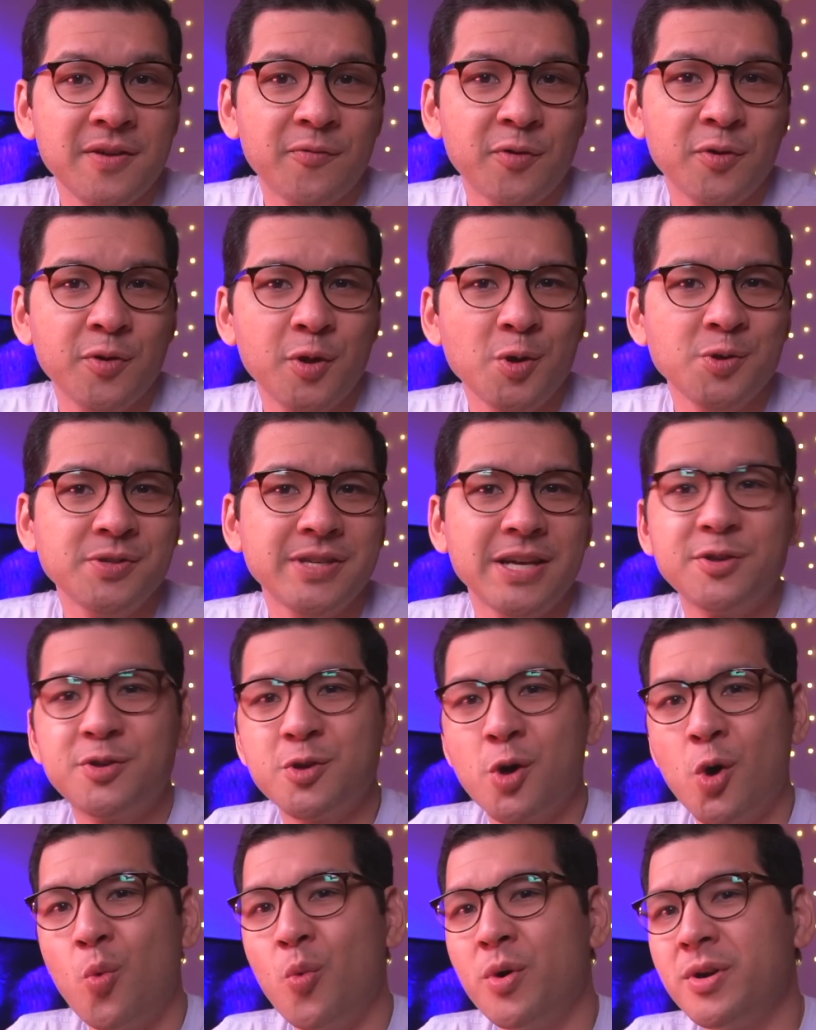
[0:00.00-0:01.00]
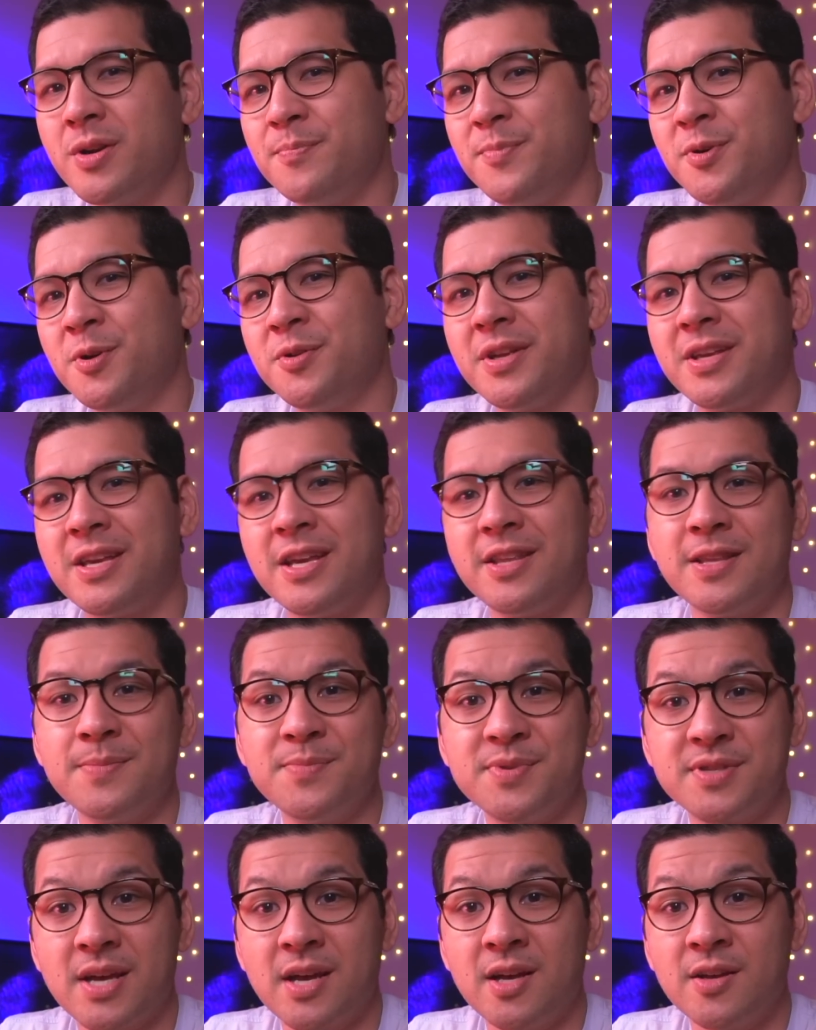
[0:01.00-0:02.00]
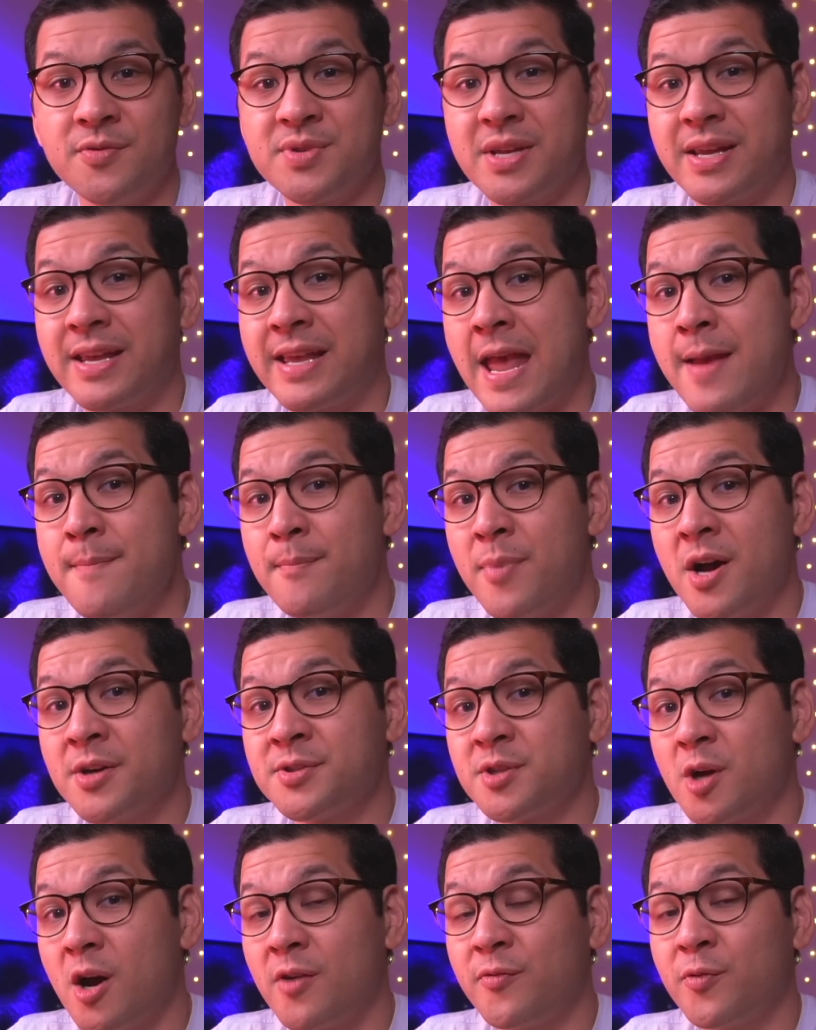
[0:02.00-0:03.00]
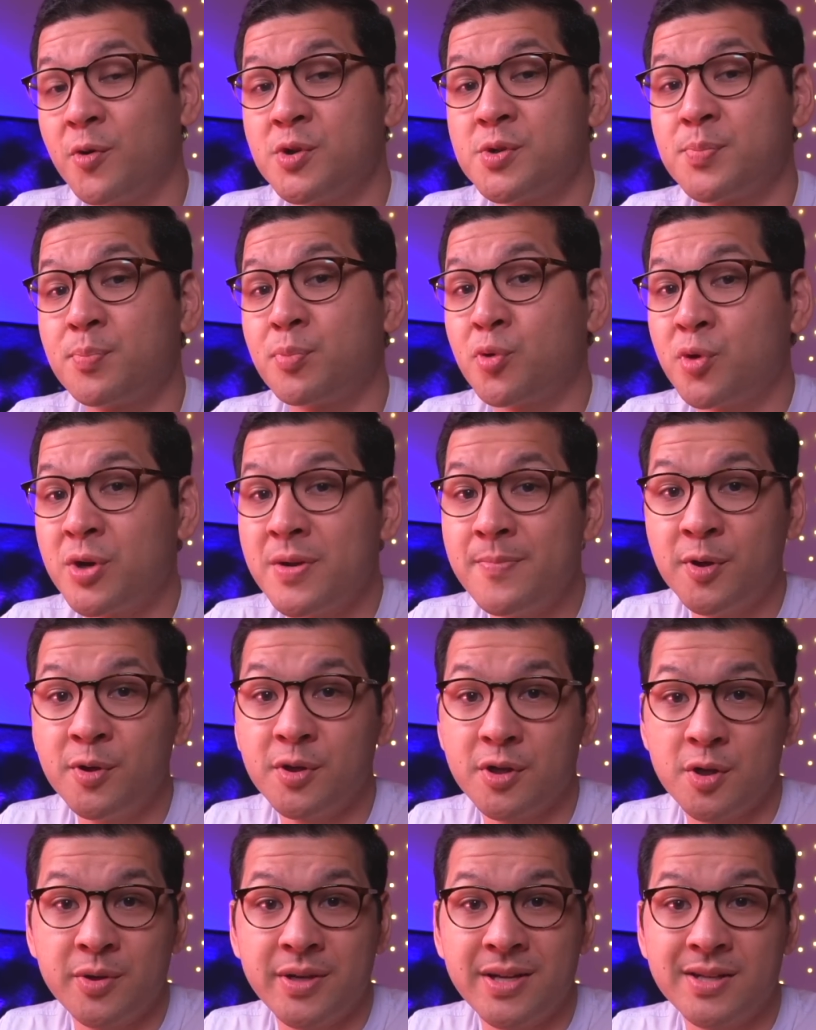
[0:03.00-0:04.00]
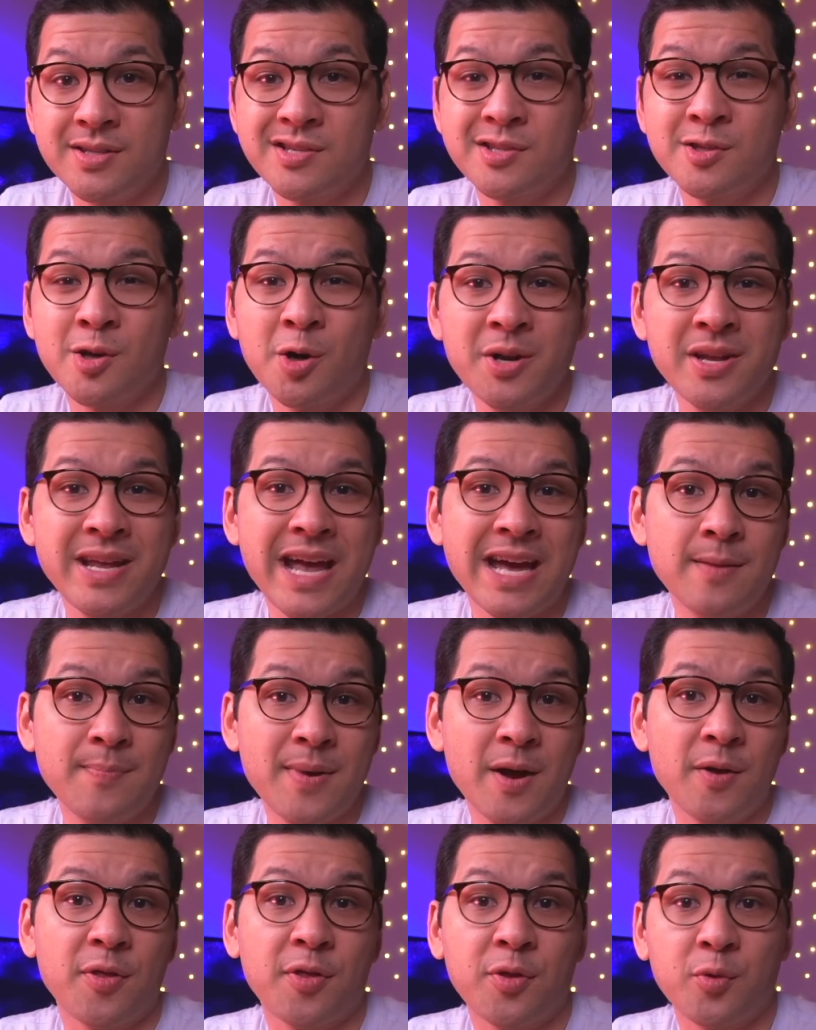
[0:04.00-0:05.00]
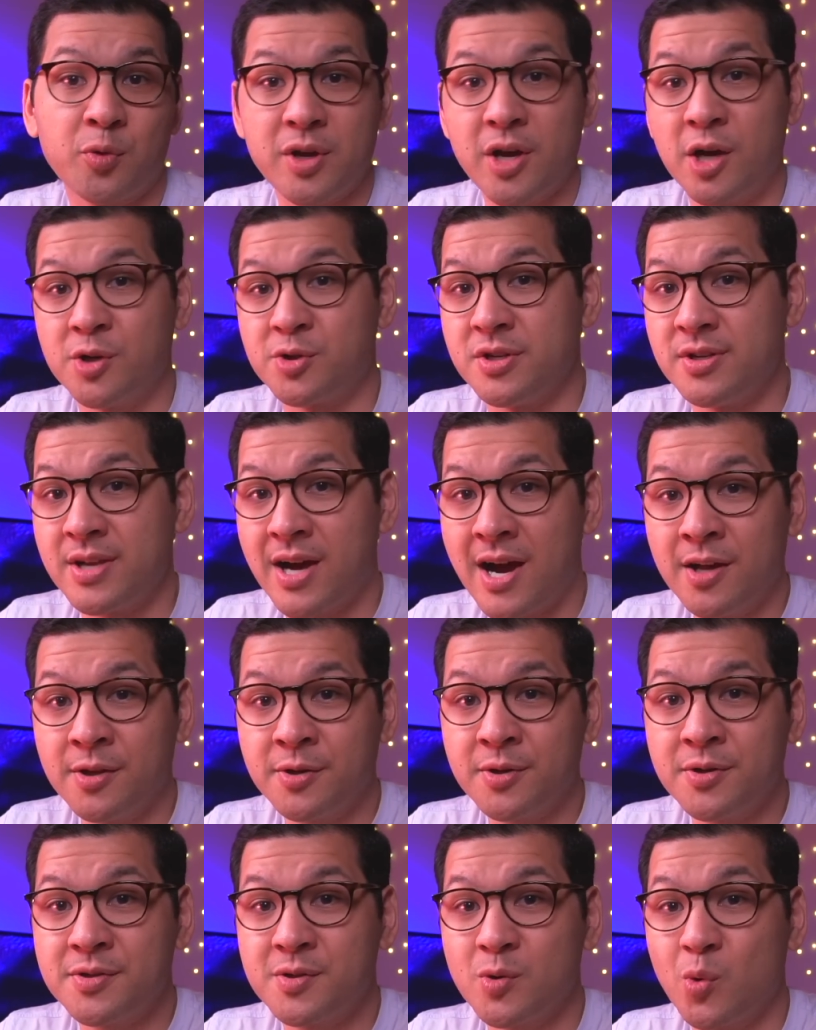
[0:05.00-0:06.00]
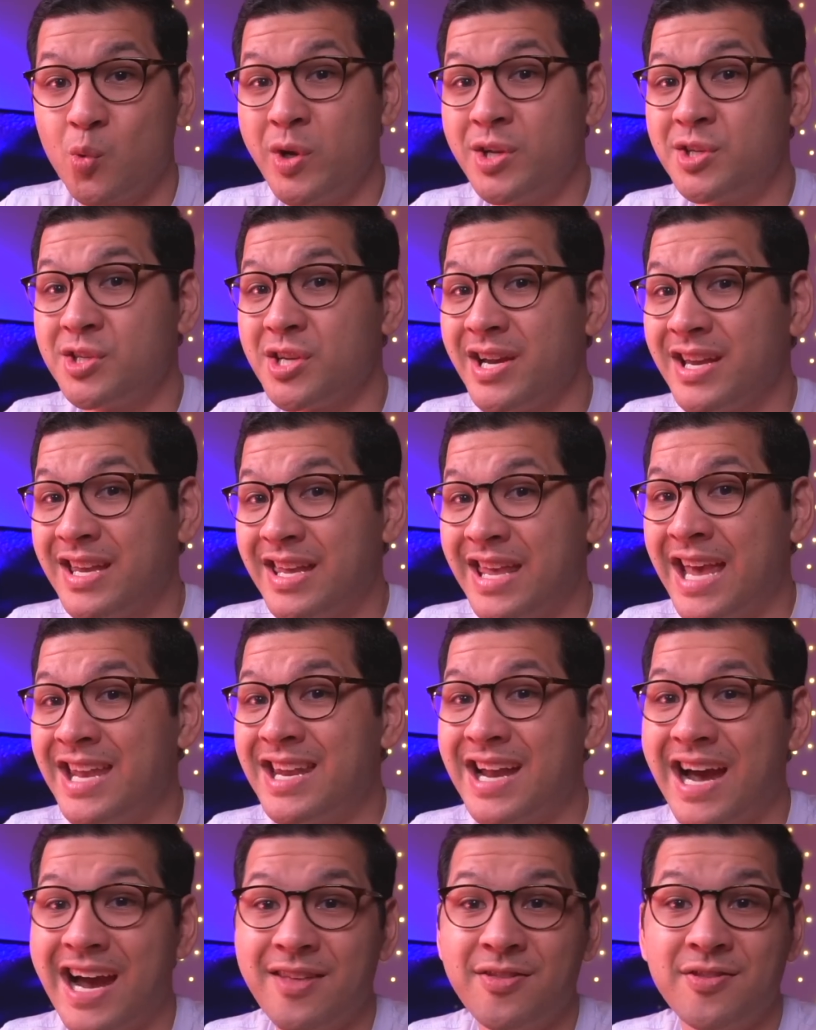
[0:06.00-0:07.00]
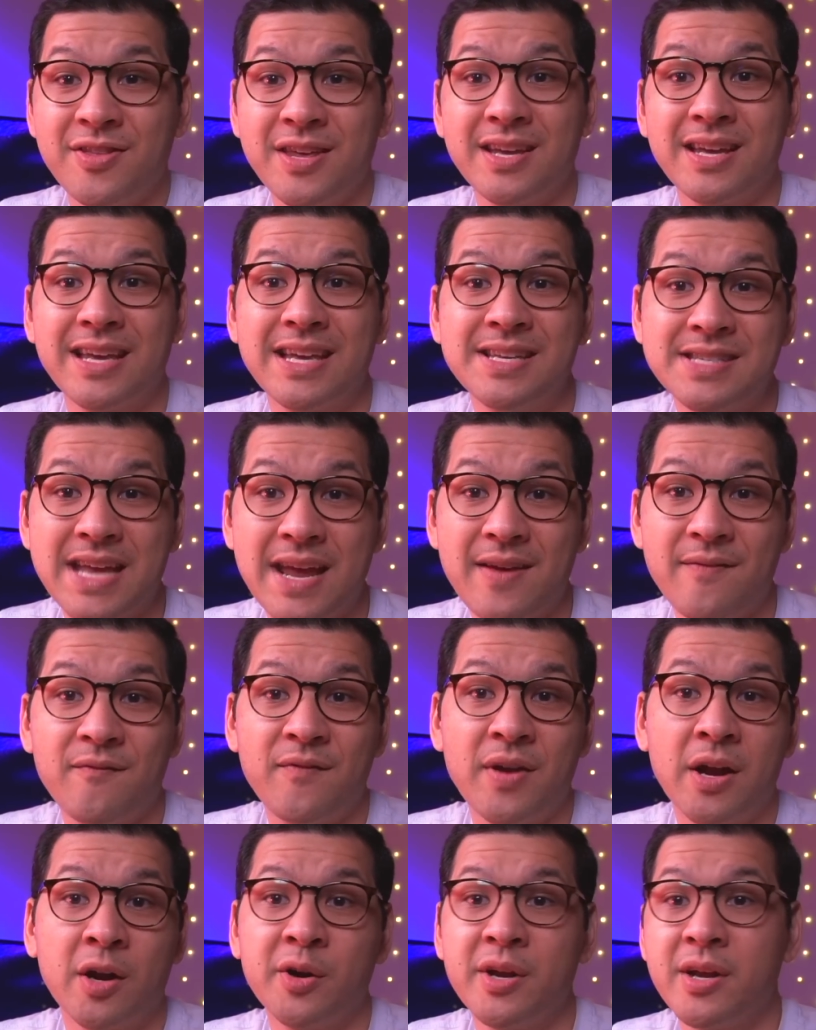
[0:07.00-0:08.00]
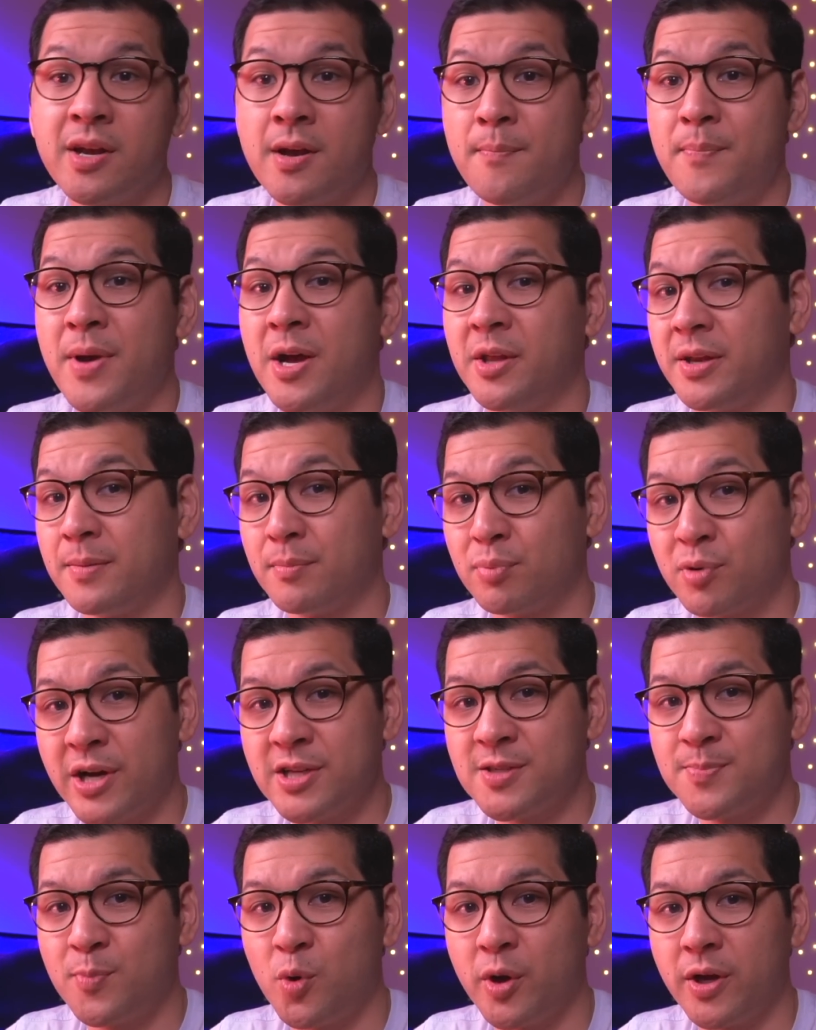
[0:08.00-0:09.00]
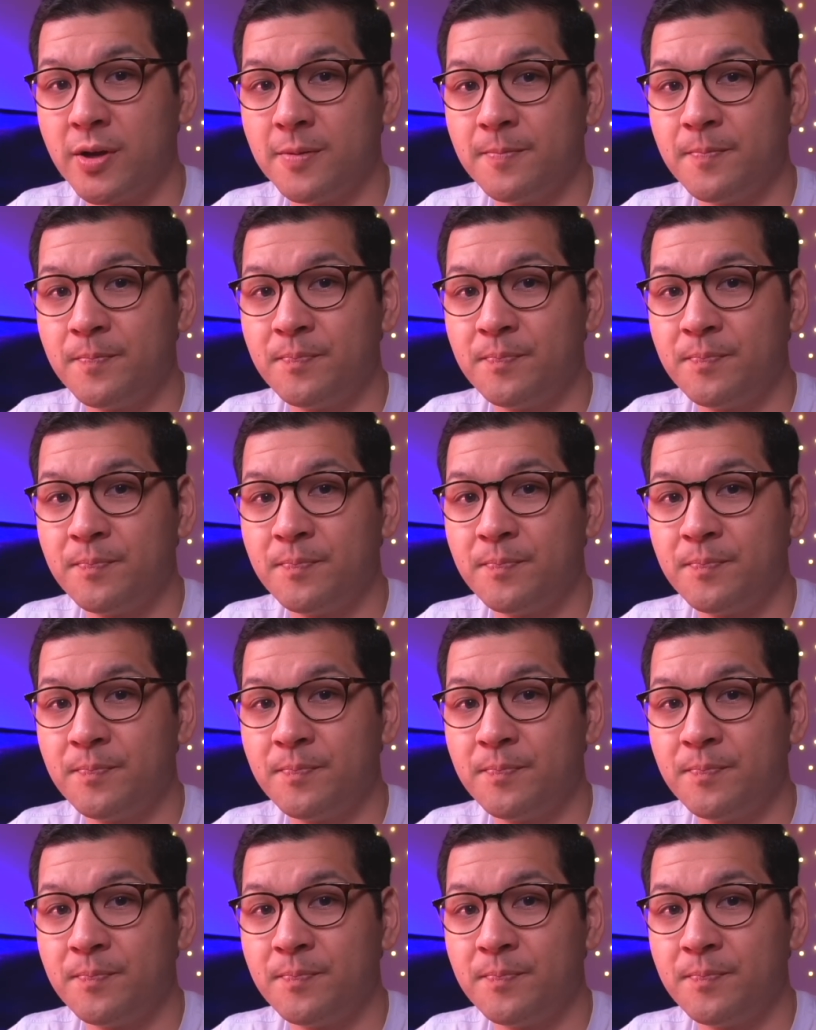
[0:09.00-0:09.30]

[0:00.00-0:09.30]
for those that don't want to build the kit themselves, Gamebox offers pre-built units starting at about $300, which again I think is a very compelling price point.